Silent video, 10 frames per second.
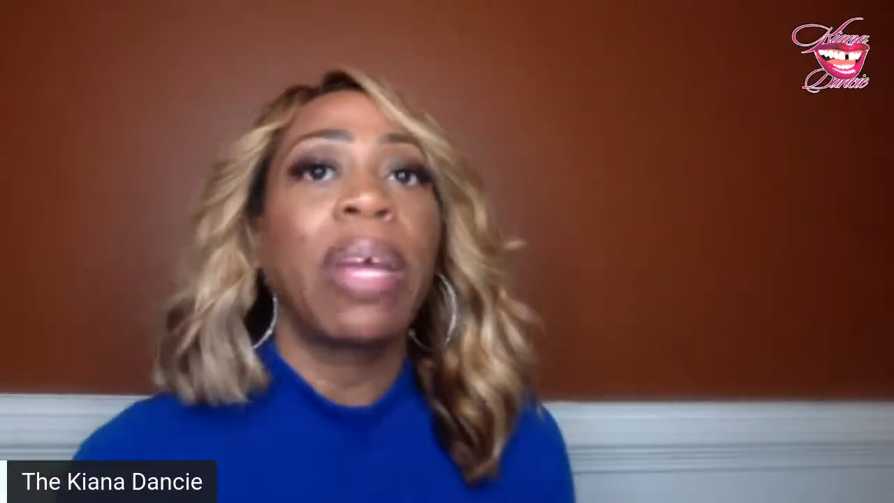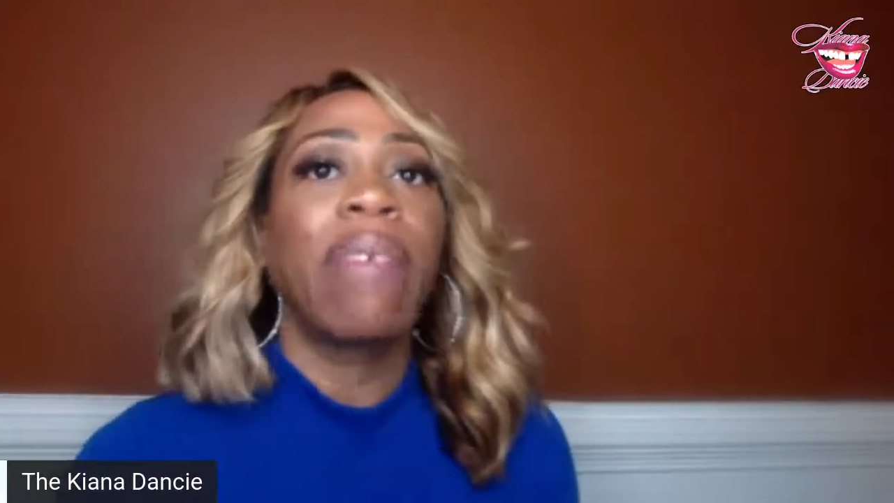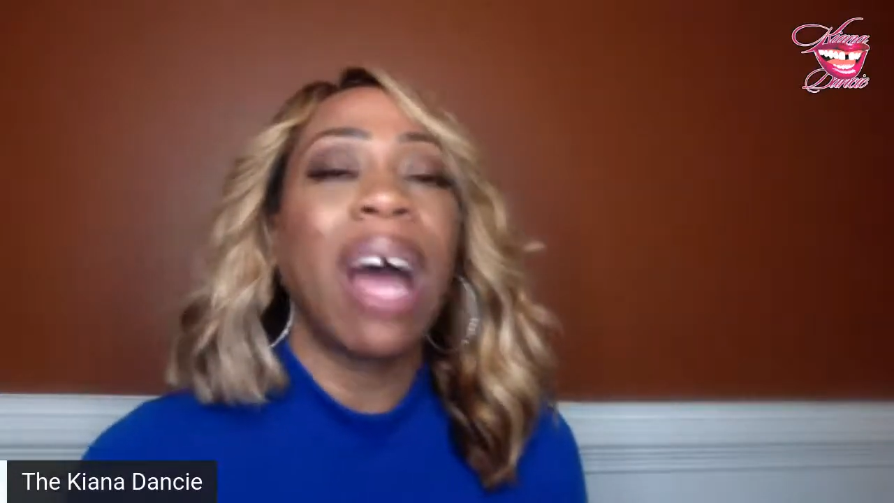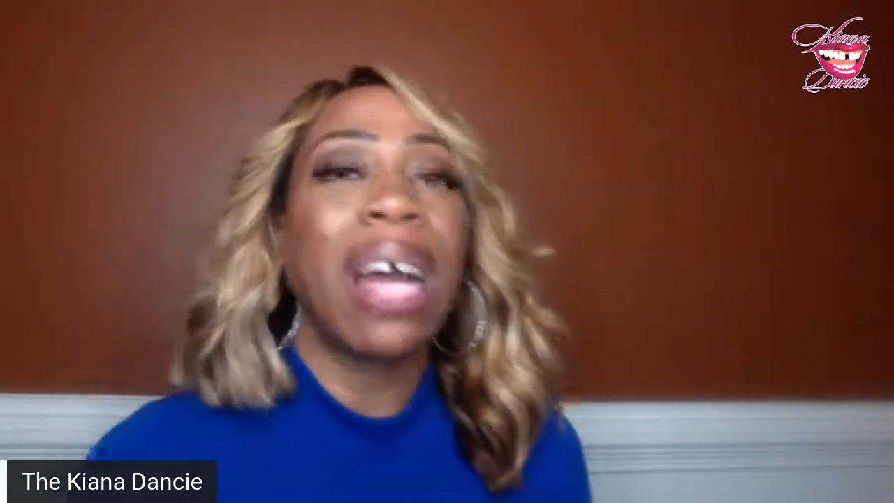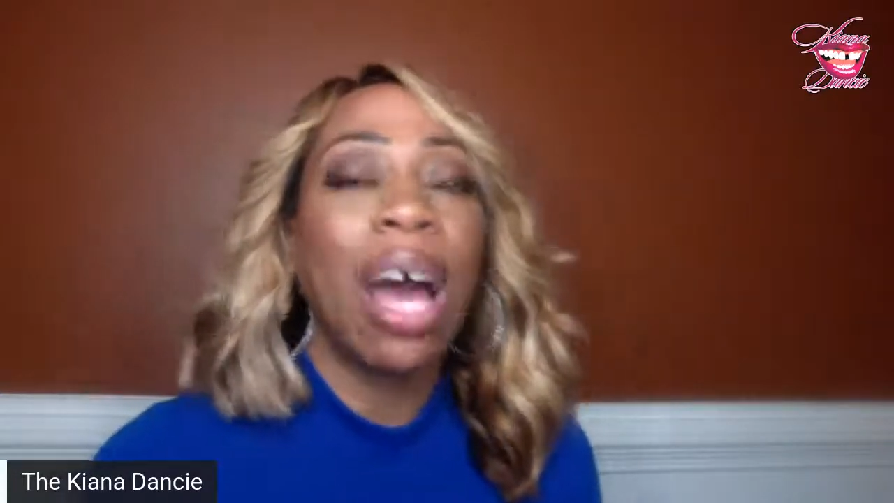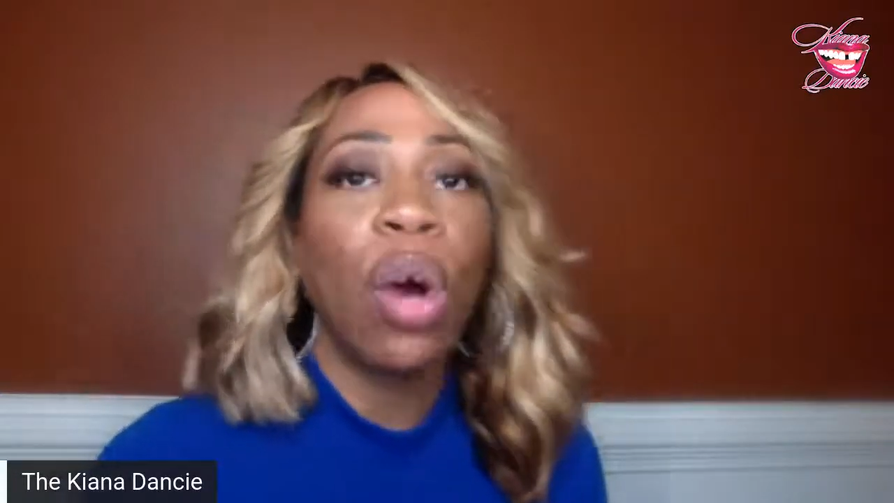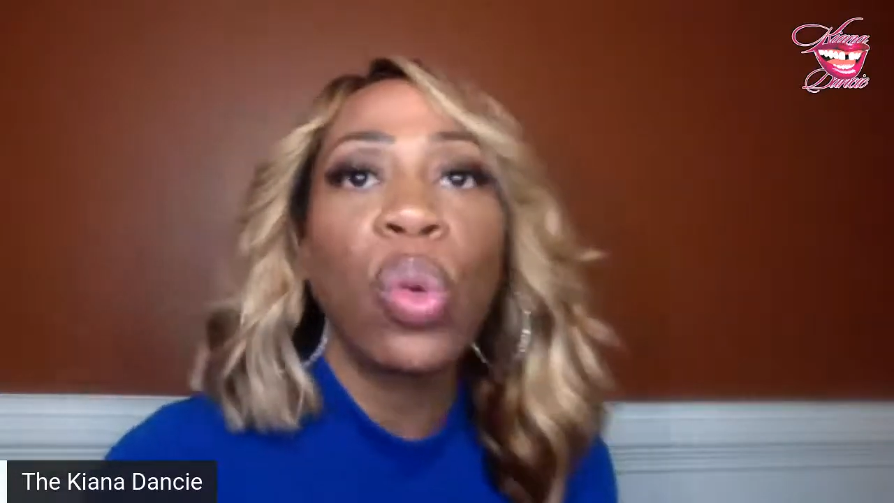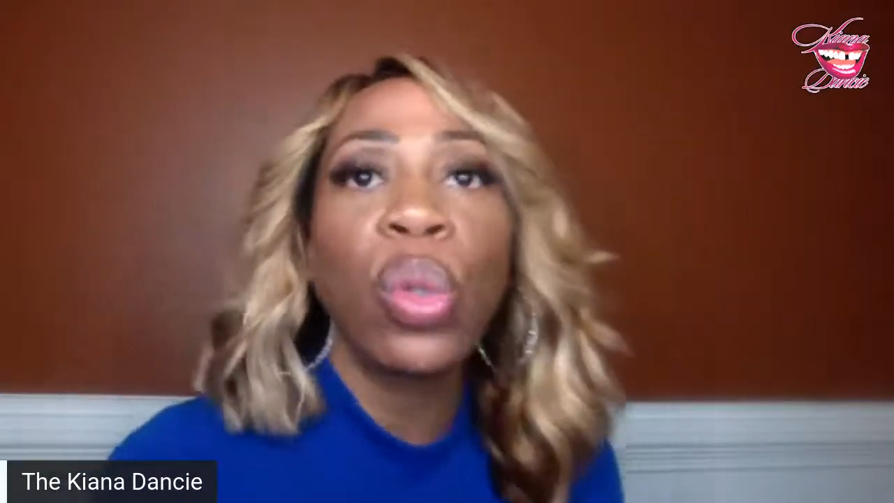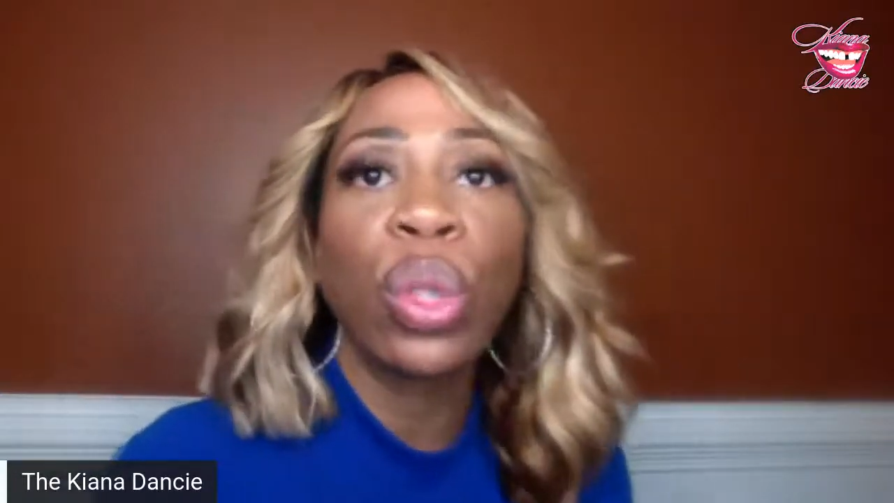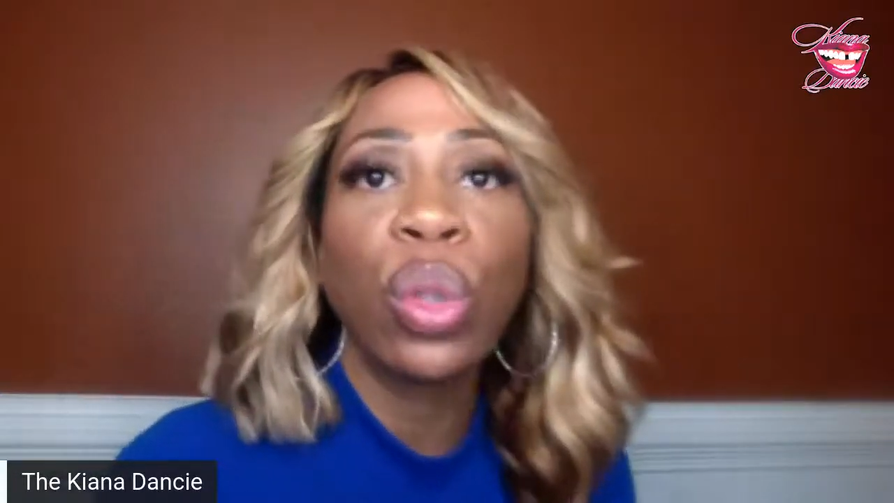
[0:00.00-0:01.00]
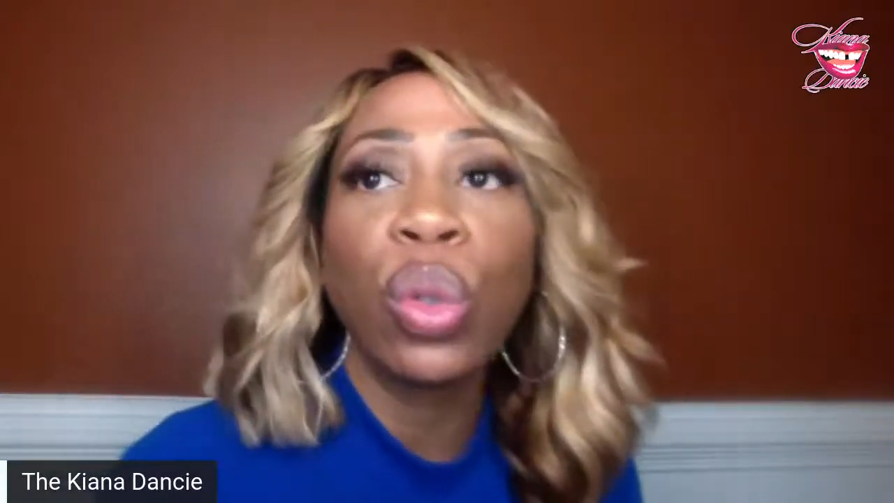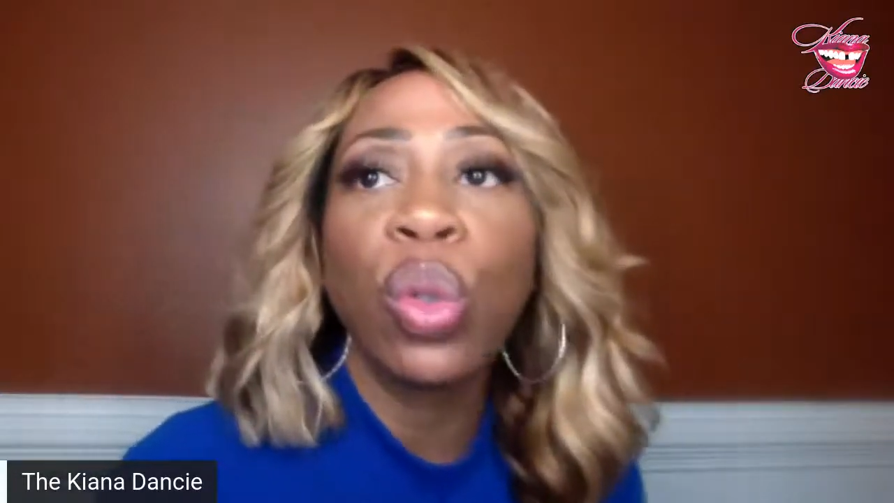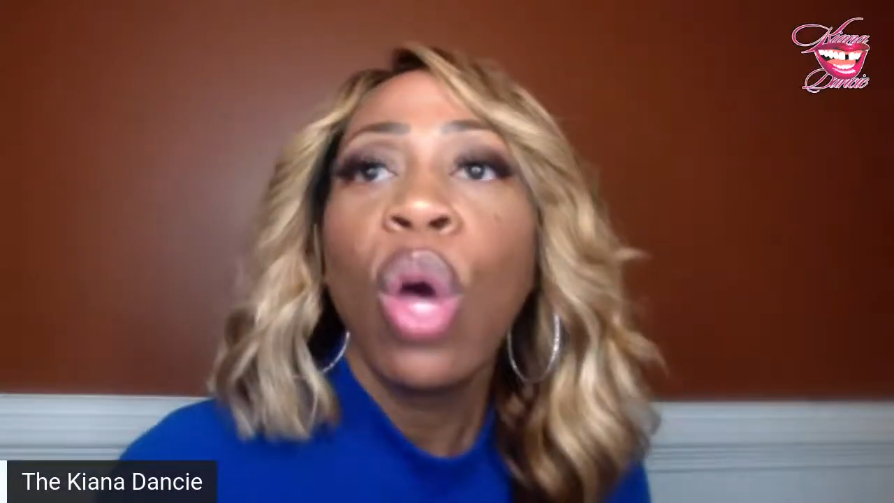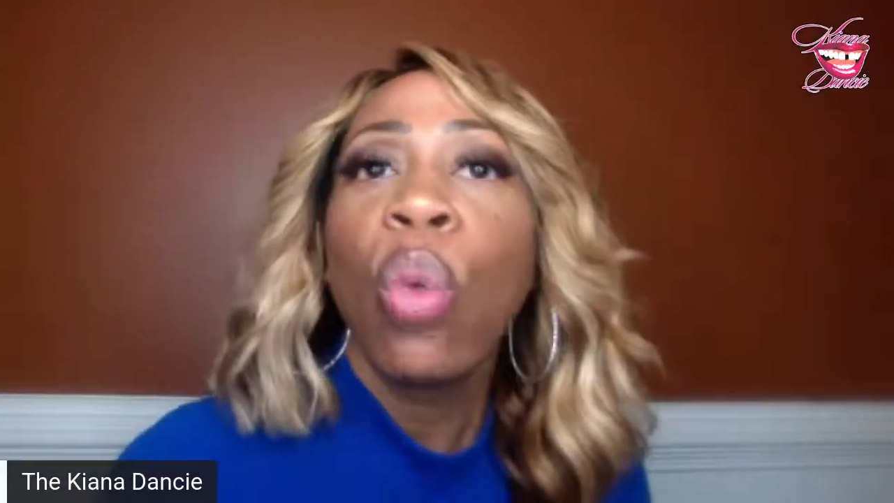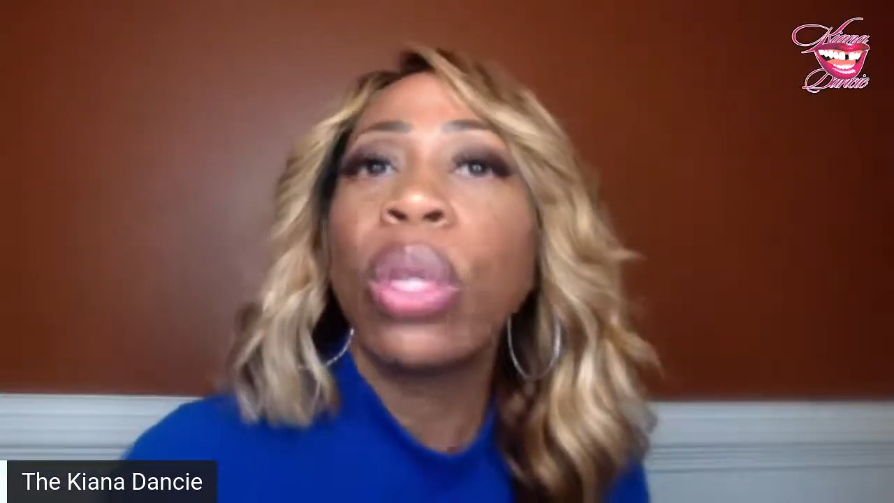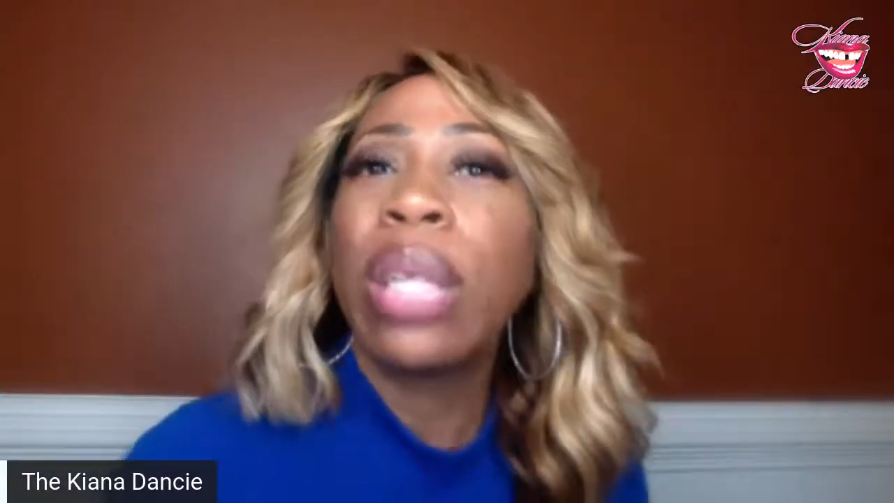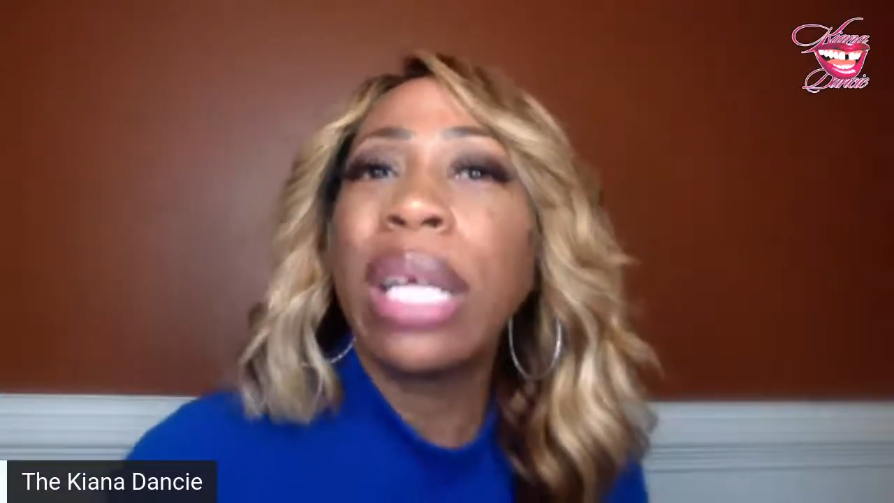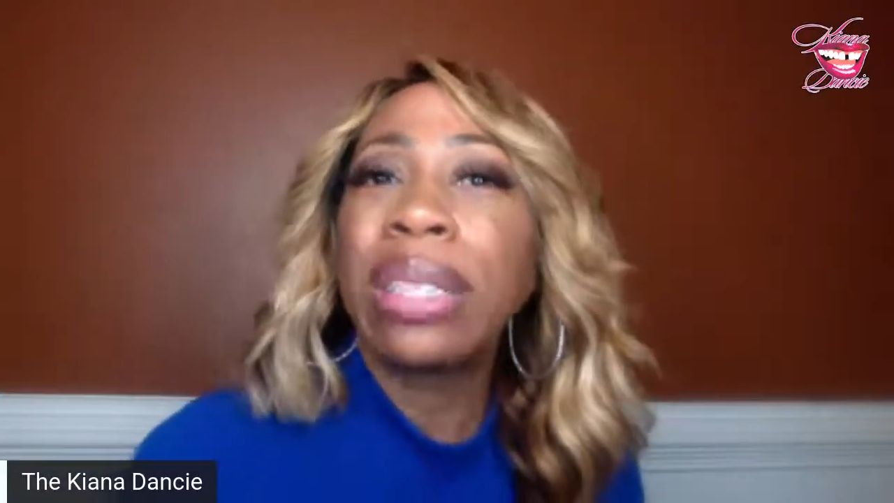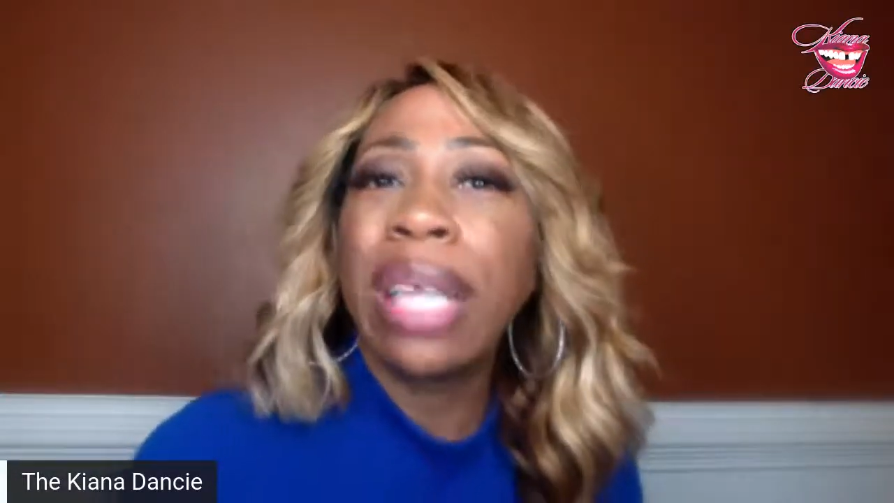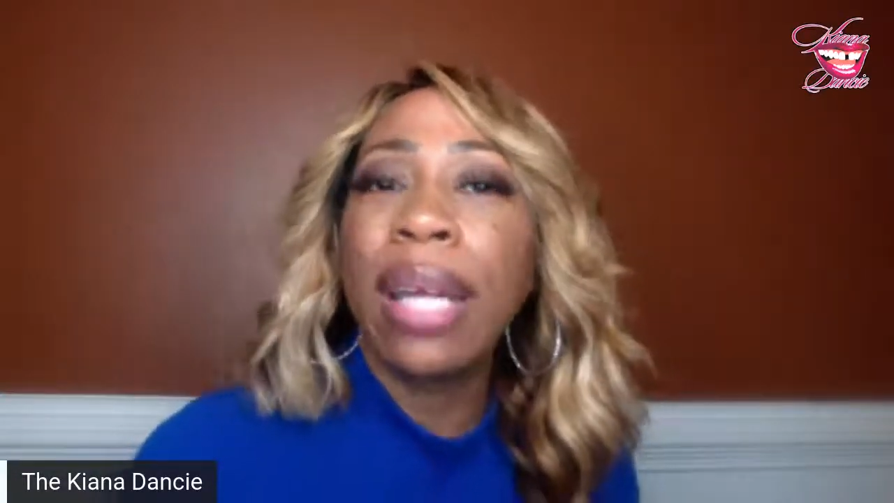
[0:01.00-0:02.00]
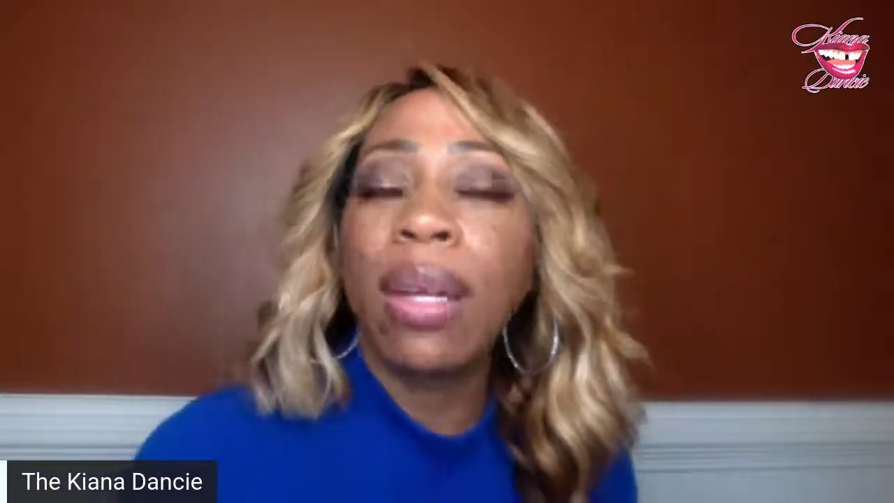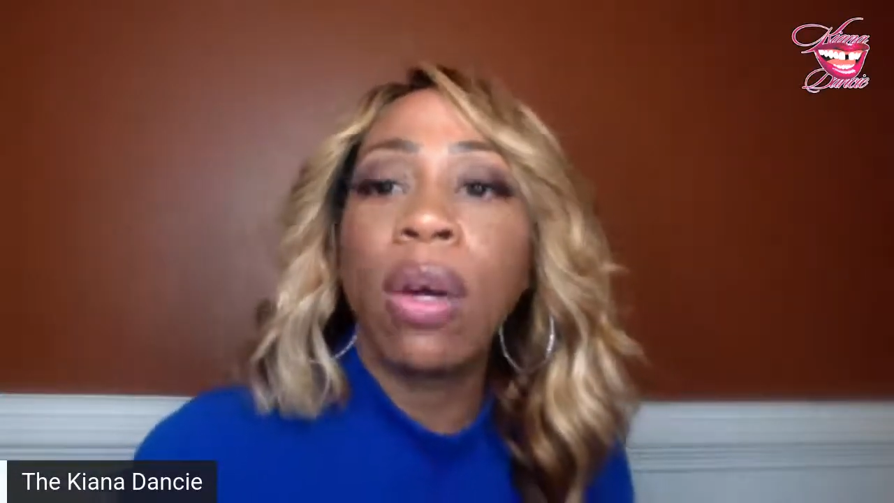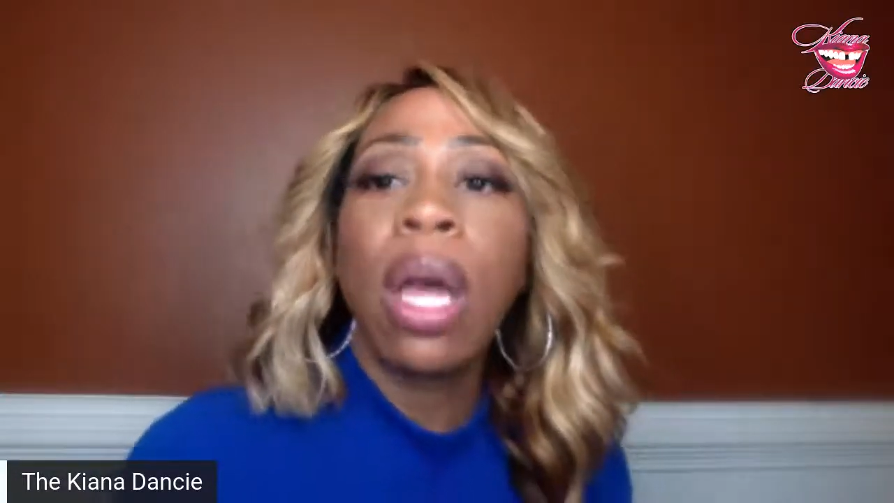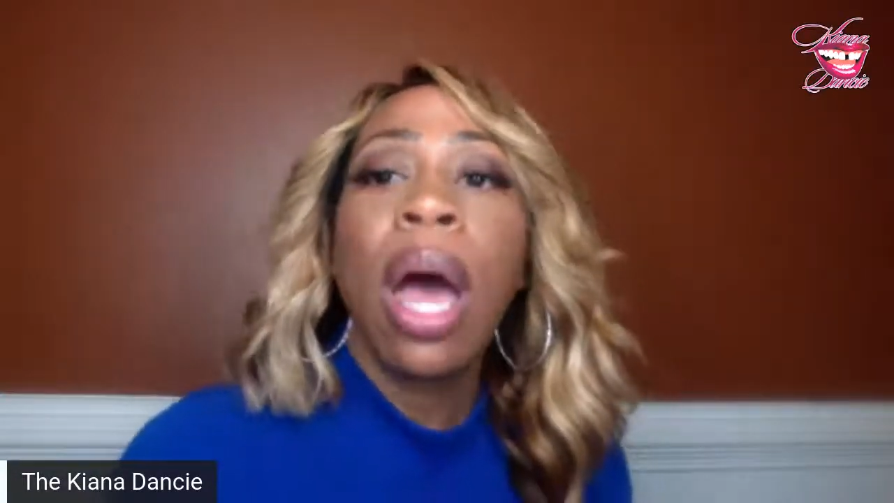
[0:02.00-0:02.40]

find out who is who, what they stand on.